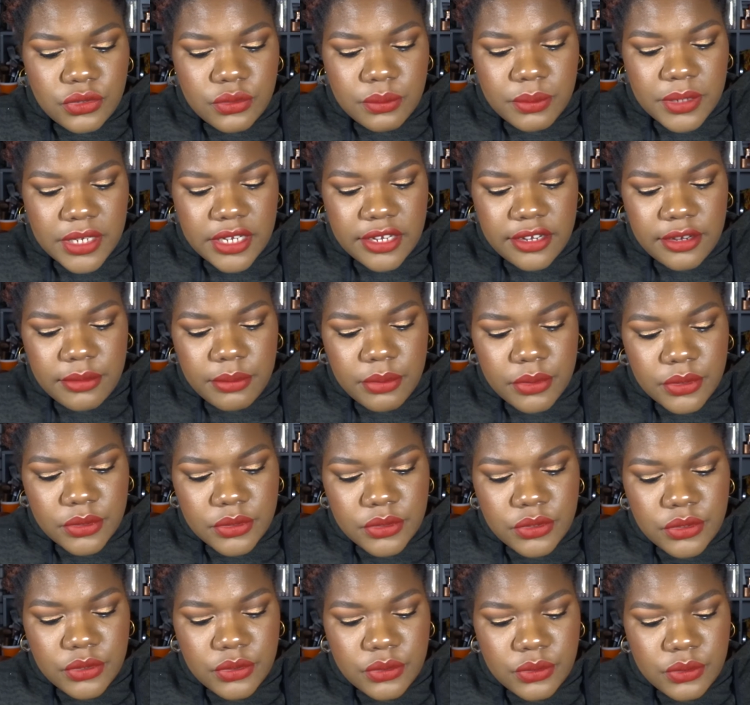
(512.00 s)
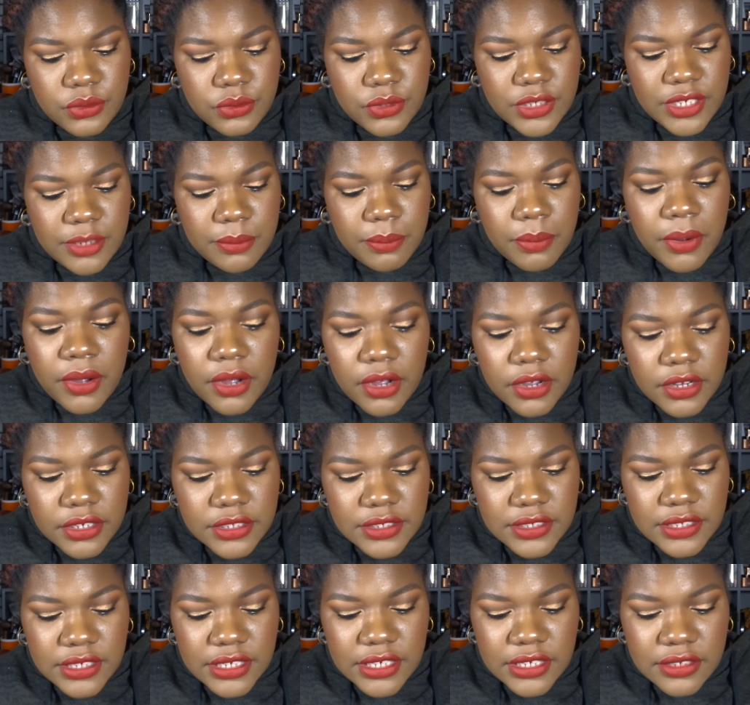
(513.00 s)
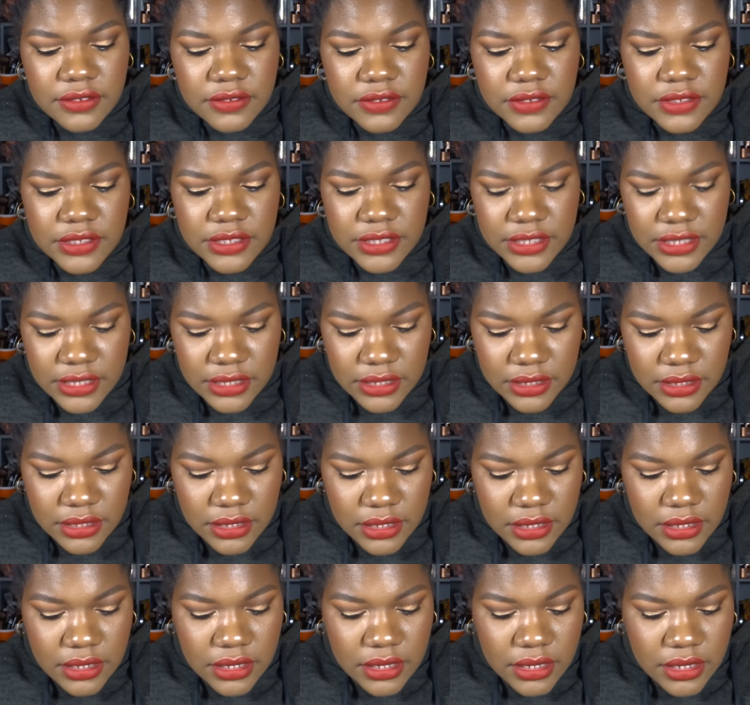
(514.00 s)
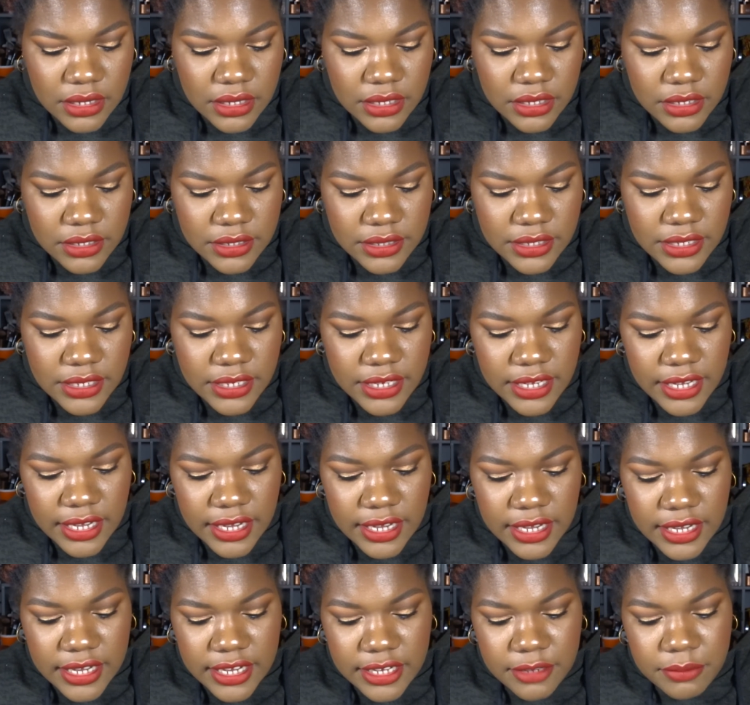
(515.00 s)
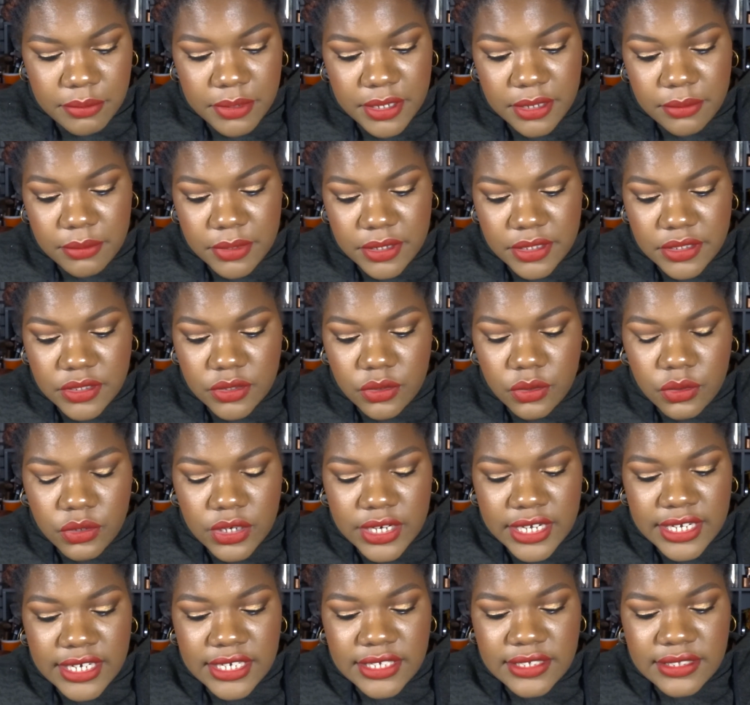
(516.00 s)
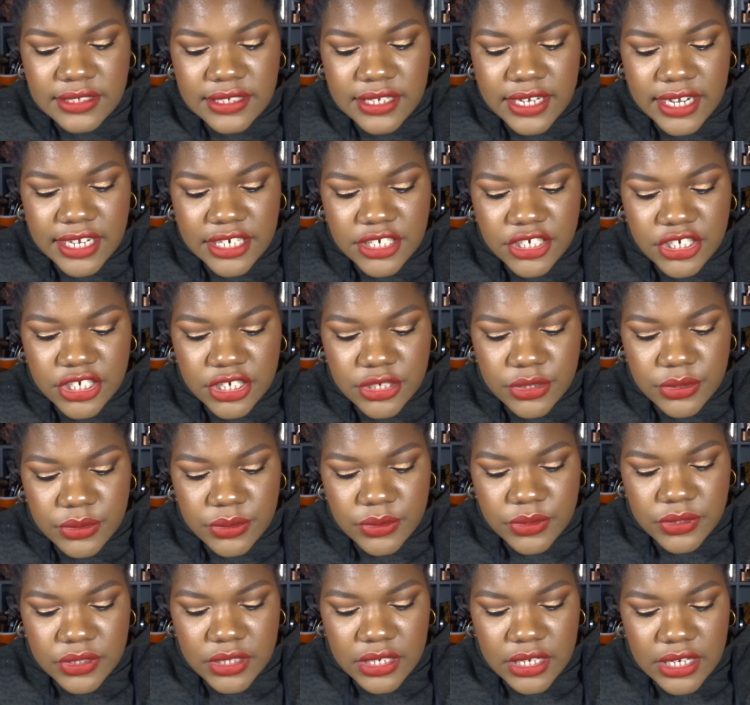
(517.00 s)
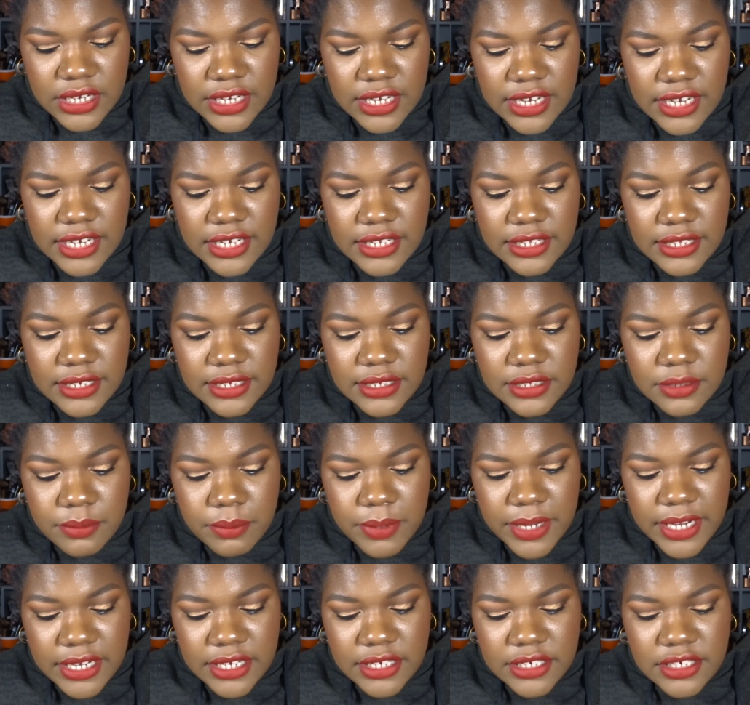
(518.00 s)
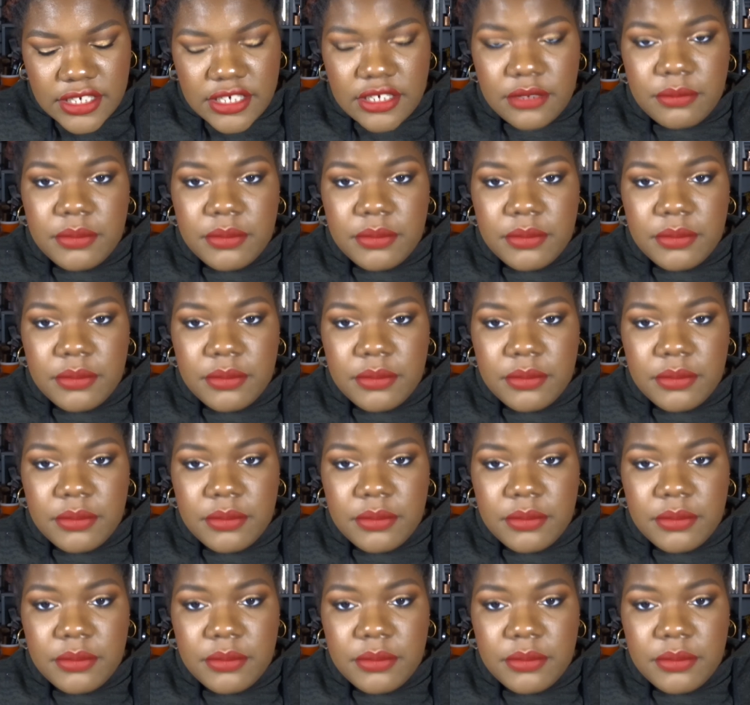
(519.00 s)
be able to depart easily the high pigments, or at least the eyeshadows, in this packaging